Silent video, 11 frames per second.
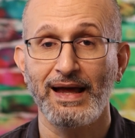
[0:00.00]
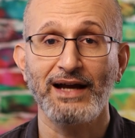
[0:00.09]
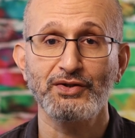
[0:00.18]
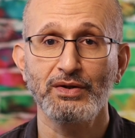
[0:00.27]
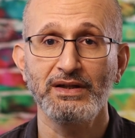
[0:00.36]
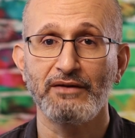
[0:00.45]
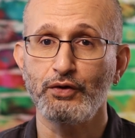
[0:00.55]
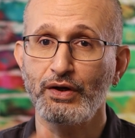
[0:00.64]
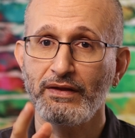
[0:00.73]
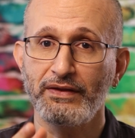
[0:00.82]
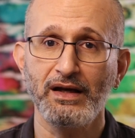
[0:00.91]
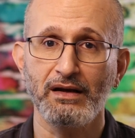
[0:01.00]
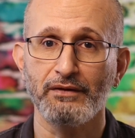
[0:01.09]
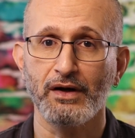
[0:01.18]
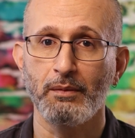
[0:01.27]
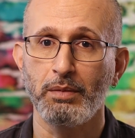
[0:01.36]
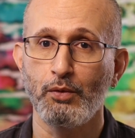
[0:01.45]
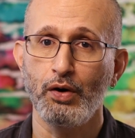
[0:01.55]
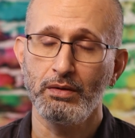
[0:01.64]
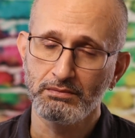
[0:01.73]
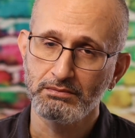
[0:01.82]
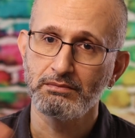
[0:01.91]
Actually, if you can think of a couple
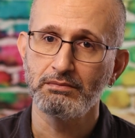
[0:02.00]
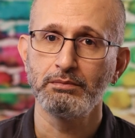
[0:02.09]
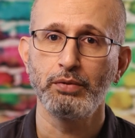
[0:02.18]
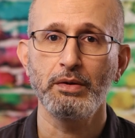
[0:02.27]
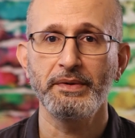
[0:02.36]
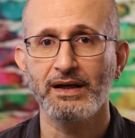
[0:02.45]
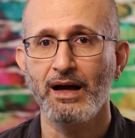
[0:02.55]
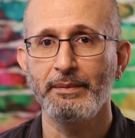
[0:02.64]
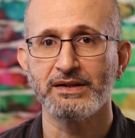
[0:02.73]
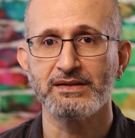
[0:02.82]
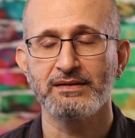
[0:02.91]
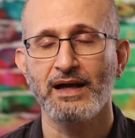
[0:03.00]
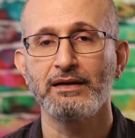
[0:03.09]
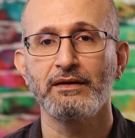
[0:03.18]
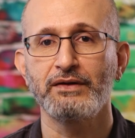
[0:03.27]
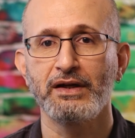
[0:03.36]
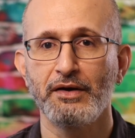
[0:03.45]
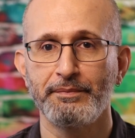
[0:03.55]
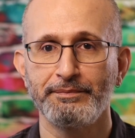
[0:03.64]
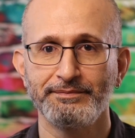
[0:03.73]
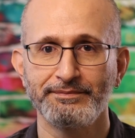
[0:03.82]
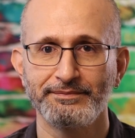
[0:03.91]
more, put them in the comments. I'd love to hear them.
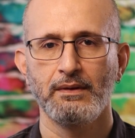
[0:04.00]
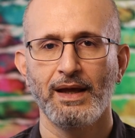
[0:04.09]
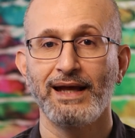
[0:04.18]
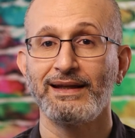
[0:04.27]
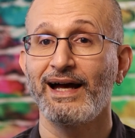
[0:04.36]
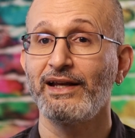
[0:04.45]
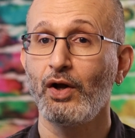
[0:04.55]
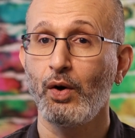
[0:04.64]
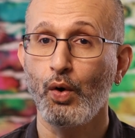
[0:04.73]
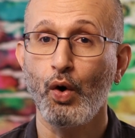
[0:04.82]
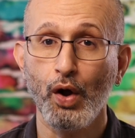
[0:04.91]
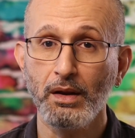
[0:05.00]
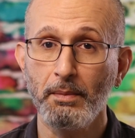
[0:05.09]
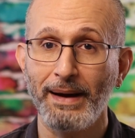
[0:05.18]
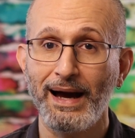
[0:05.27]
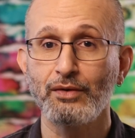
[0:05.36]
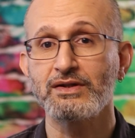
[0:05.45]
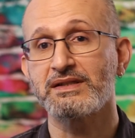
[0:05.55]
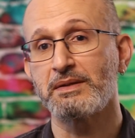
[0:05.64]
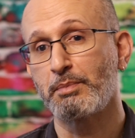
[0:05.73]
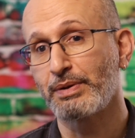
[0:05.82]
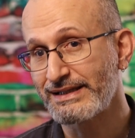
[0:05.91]
And I know all about
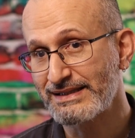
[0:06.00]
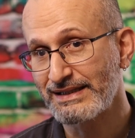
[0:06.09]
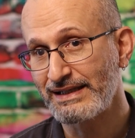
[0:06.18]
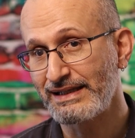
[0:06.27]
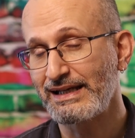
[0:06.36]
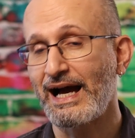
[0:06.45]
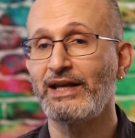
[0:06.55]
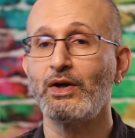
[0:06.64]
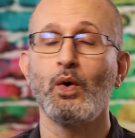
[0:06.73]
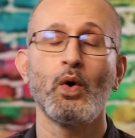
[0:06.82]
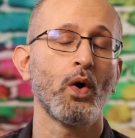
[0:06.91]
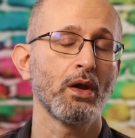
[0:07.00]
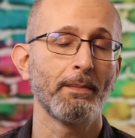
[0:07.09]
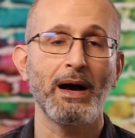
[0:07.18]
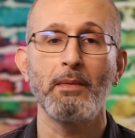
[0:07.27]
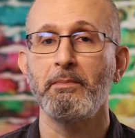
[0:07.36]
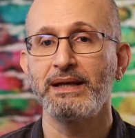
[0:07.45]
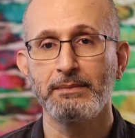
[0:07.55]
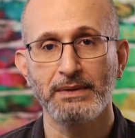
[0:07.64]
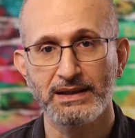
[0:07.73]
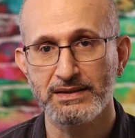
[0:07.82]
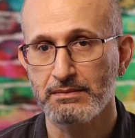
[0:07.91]
simplicity. I know all about
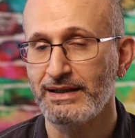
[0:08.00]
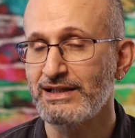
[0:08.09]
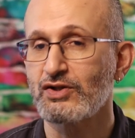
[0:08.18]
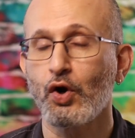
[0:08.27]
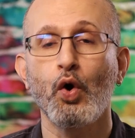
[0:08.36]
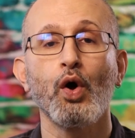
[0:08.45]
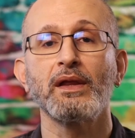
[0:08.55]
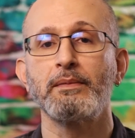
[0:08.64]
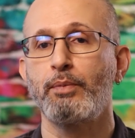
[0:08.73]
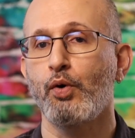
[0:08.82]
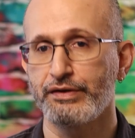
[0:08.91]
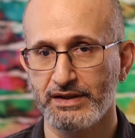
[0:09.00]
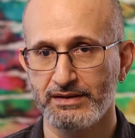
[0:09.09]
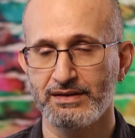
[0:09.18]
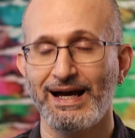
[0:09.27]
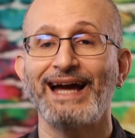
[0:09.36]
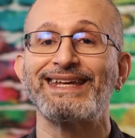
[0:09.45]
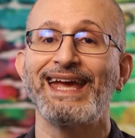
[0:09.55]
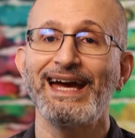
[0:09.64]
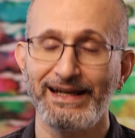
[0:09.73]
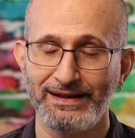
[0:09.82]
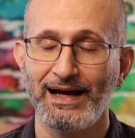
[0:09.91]
minimalism. It's all important. I
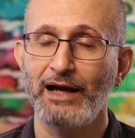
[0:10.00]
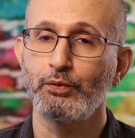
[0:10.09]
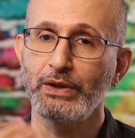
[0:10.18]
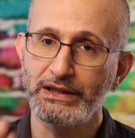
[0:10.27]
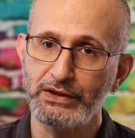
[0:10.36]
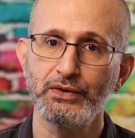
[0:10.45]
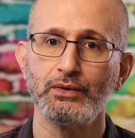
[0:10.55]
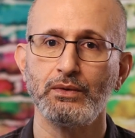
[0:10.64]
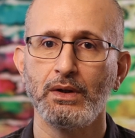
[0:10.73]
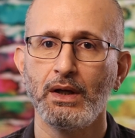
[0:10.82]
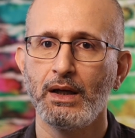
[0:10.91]
get it. I really do.